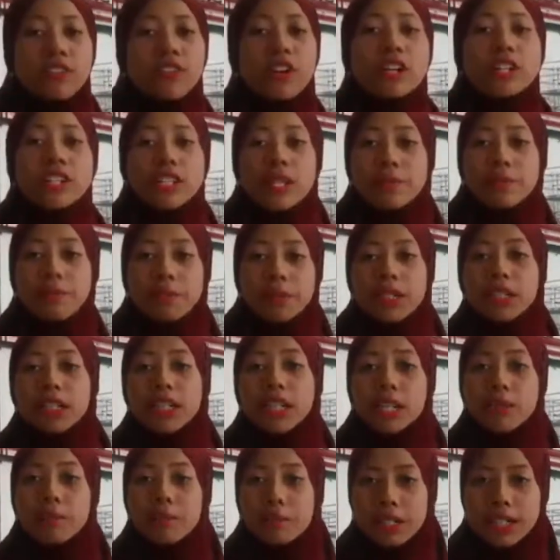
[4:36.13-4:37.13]
For example,
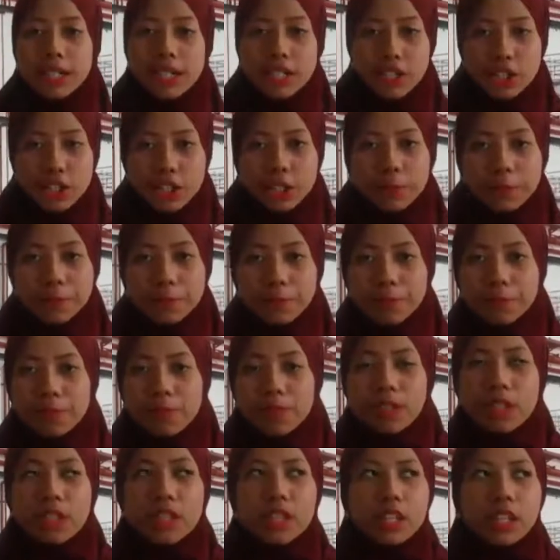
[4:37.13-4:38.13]
in Malaysia,
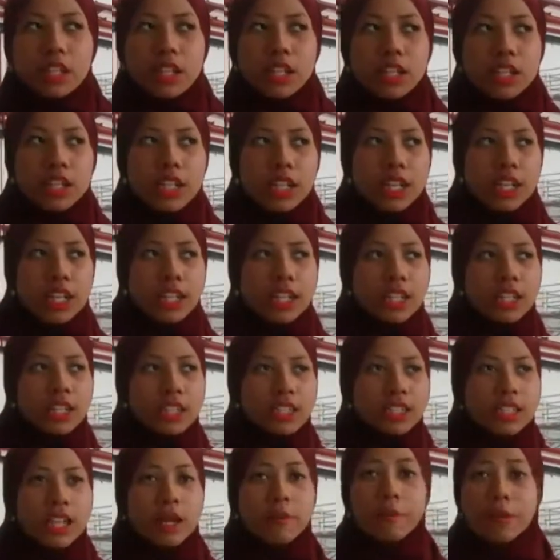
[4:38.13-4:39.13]

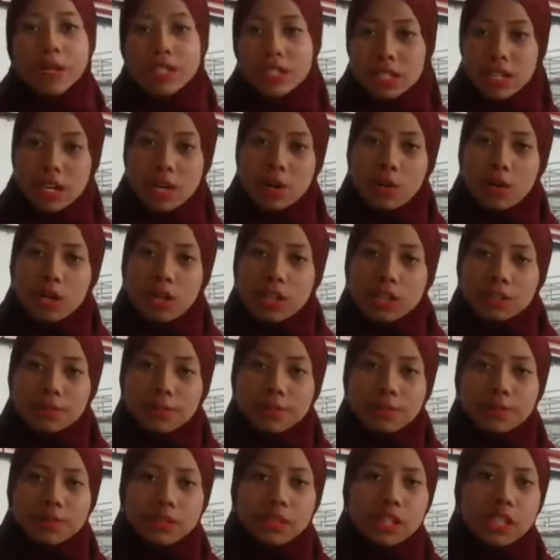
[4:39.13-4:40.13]
in Sabah, Sarawak,
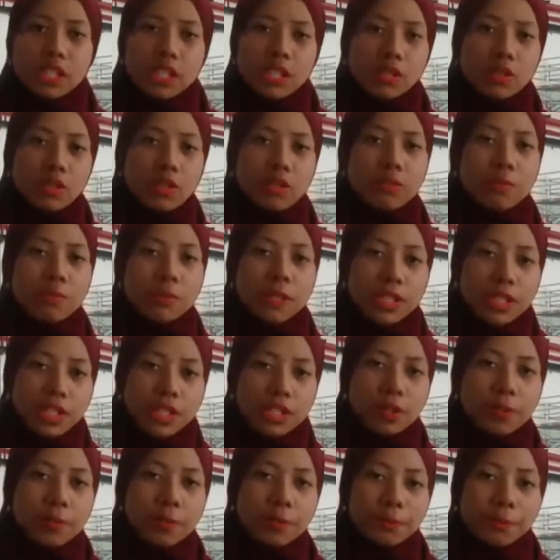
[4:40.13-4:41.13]
east of
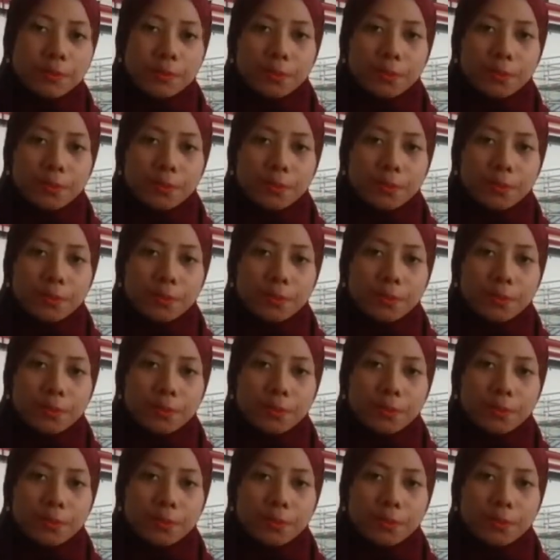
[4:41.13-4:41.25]
Malaysia,